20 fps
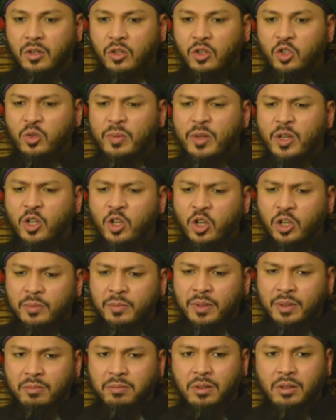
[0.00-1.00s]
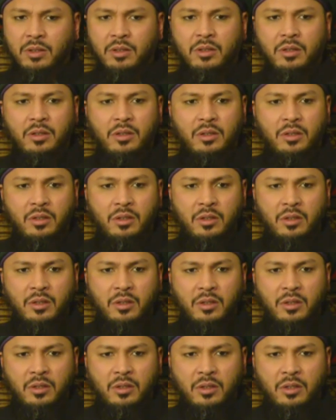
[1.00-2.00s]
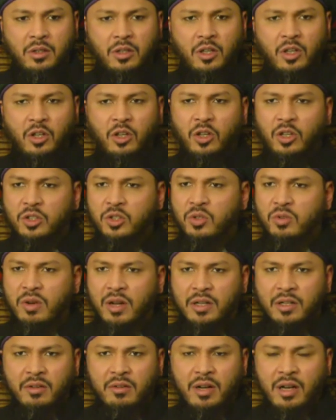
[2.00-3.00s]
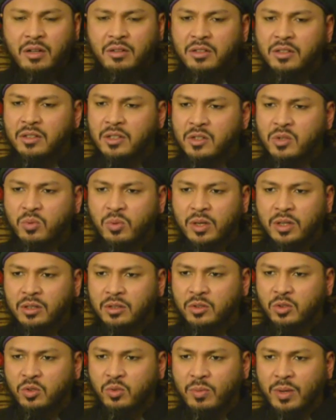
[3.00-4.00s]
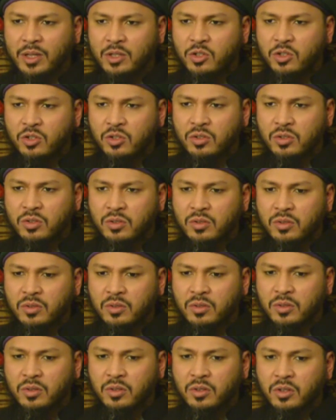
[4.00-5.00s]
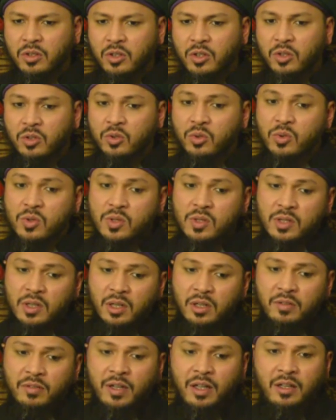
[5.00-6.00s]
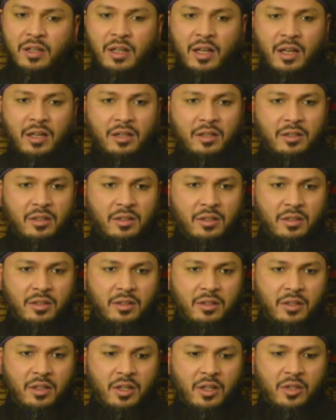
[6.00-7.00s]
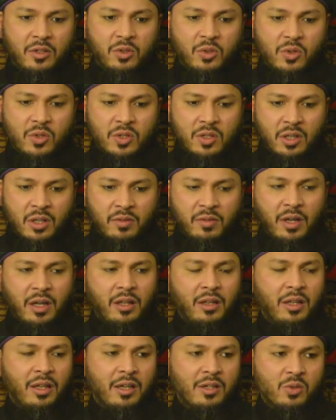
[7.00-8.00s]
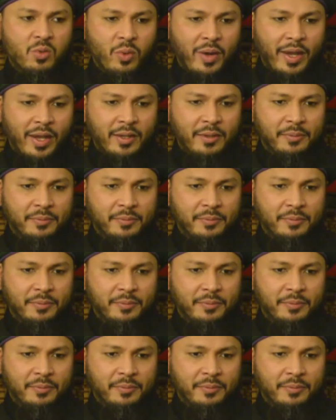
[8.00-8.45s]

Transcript: to be good people, not to run around in this world too much, to serve Allah, to serve Allah's way,